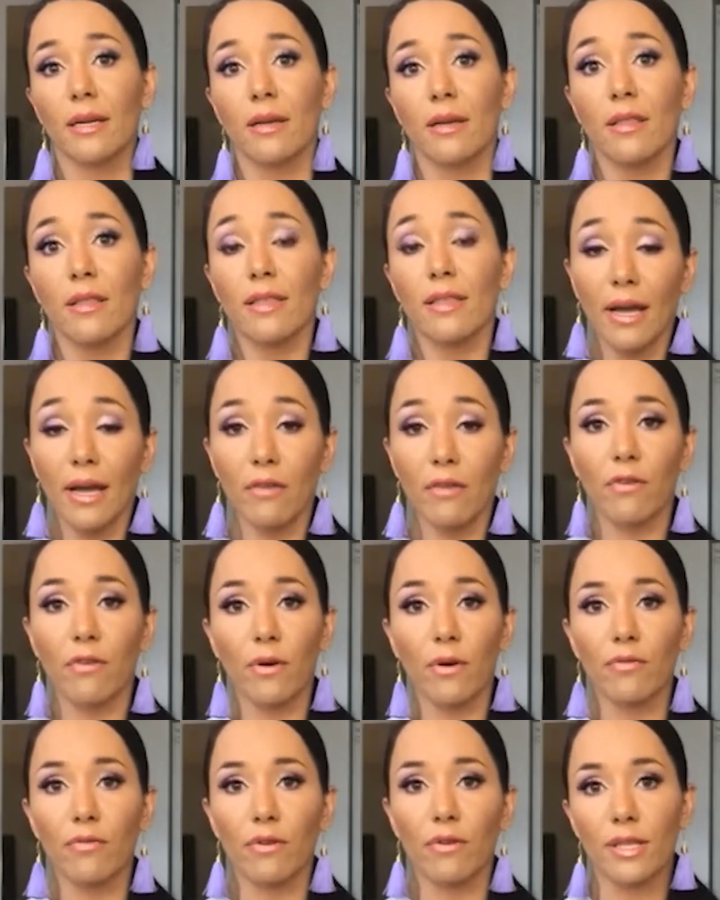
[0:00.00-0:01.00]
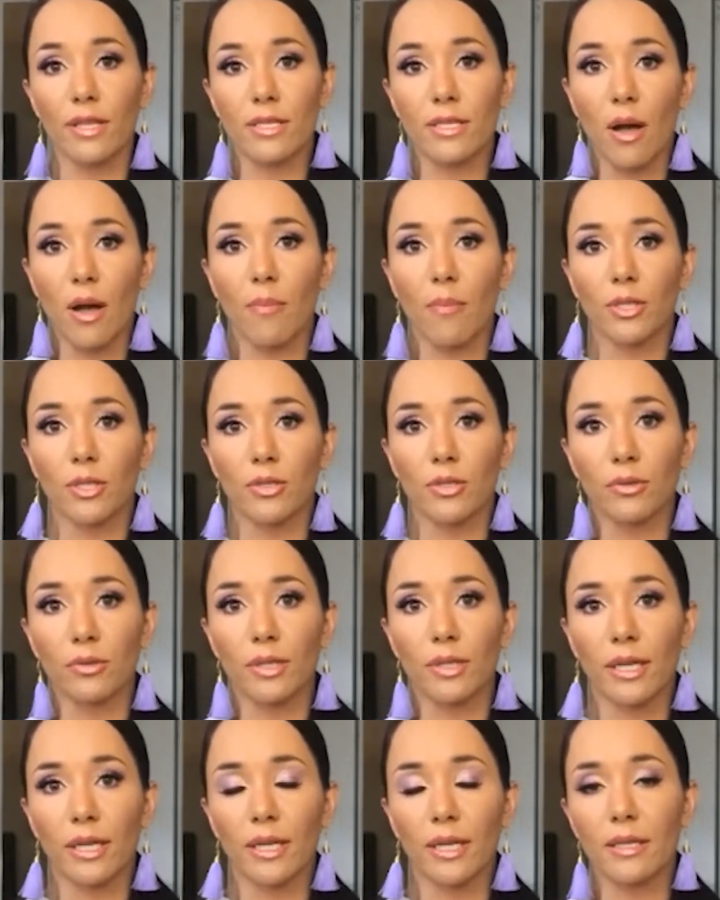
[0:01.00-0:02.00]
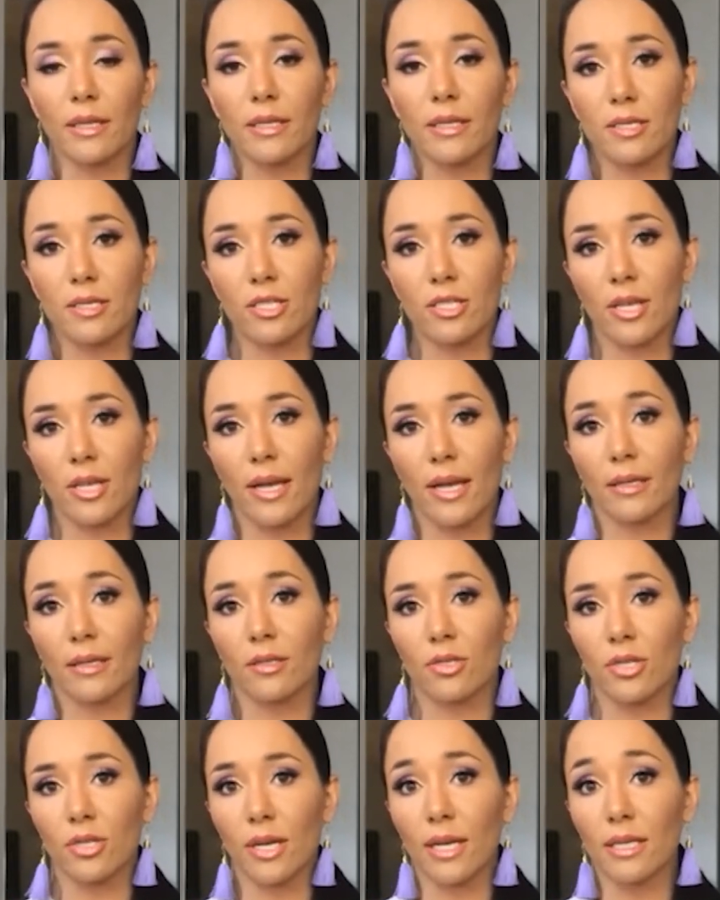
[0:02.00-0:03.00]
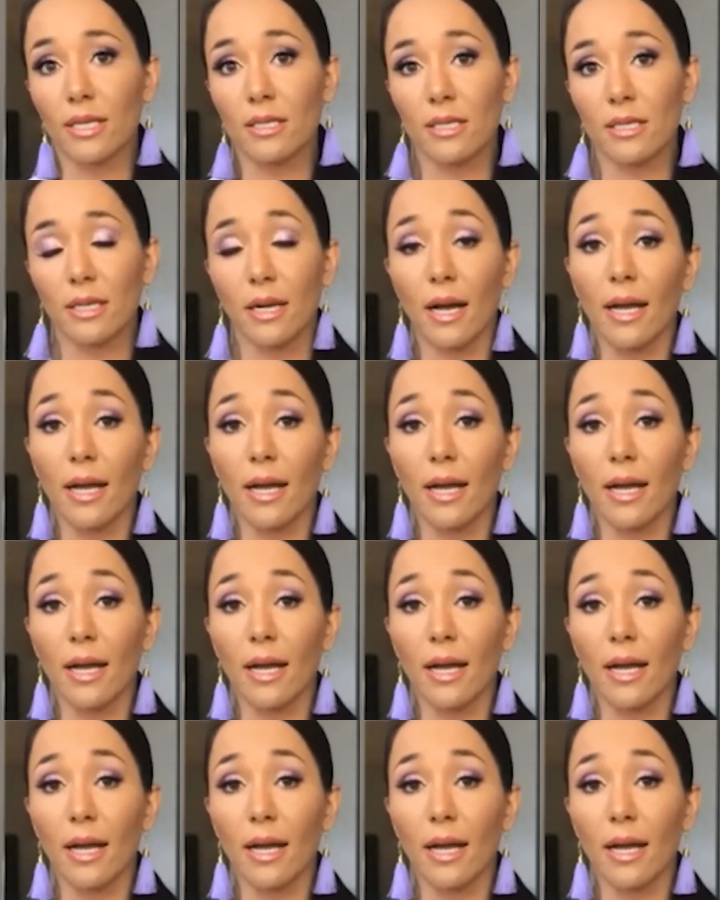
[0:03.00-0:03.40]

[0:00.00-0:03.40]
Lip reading: thankful for this opportunity, this second chance that I